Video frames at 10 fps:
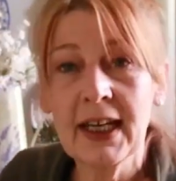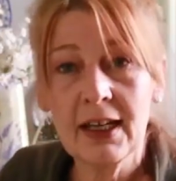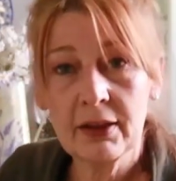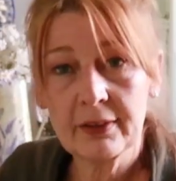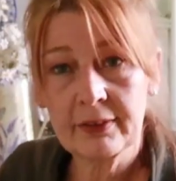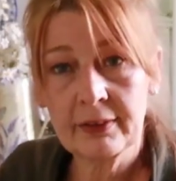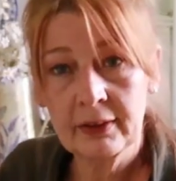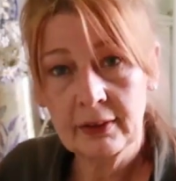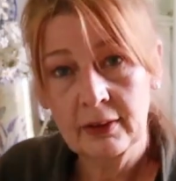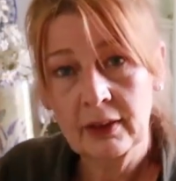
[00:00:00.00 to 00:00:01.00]

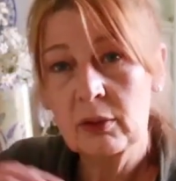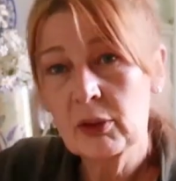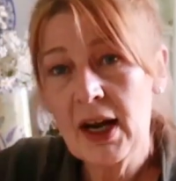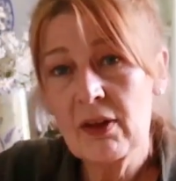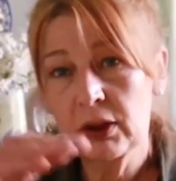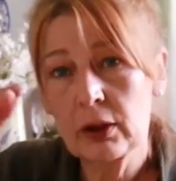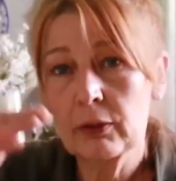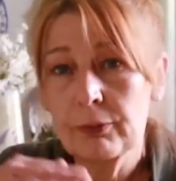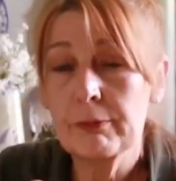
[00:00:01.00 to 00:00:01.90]
to have a lot of